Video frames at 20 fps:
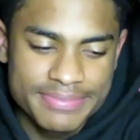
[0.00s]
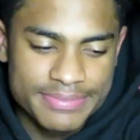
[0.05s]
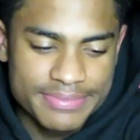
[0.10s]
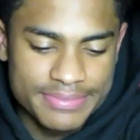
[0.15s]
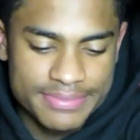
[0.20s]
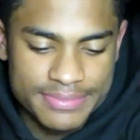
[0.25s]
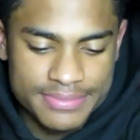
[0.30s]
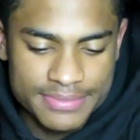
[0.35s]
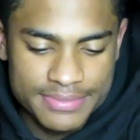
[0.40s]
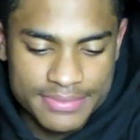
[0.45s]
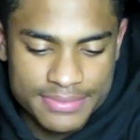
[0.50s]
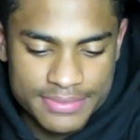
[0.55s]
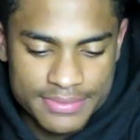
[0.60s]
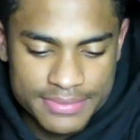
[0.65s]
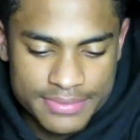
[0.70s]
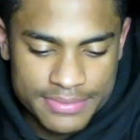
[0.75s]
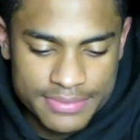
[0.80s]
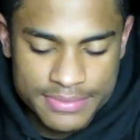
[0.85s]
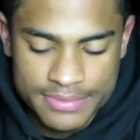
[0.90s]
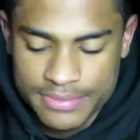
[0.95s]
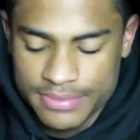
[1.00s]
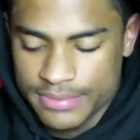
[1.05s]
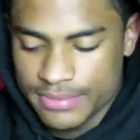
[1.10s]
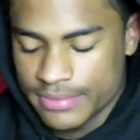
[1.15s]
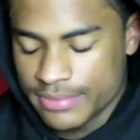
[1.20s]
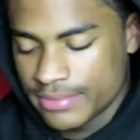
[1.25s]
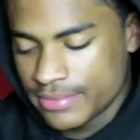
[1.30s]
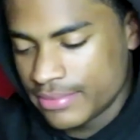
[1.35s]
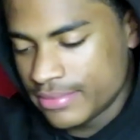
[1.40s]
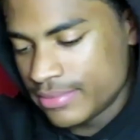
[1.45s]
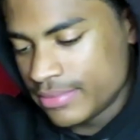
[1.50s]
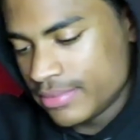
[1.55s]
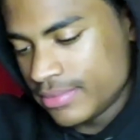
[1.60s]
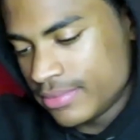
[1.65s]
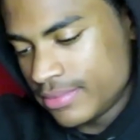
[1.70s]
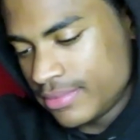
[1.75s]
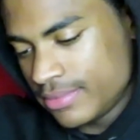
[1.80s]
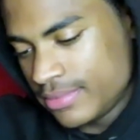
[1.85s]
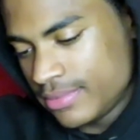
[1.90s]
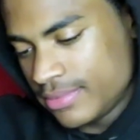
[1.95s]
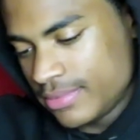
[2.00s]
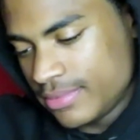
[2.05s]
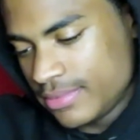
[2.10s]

(silent)